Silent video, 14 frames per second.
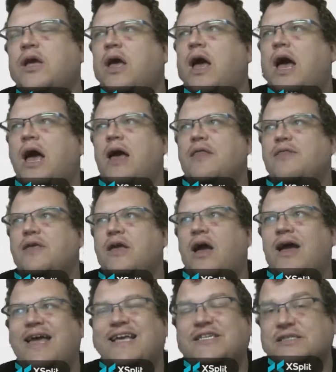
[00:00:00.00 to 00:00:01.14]
The
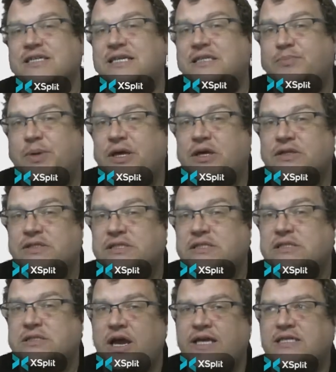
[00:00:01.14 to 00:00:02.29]
IA does need to be
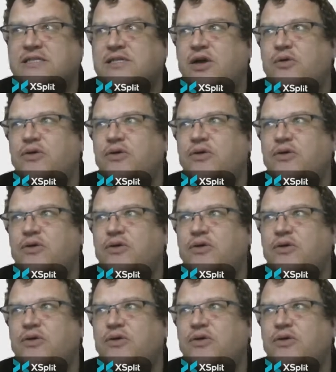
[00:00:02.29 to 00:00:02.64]
concise though.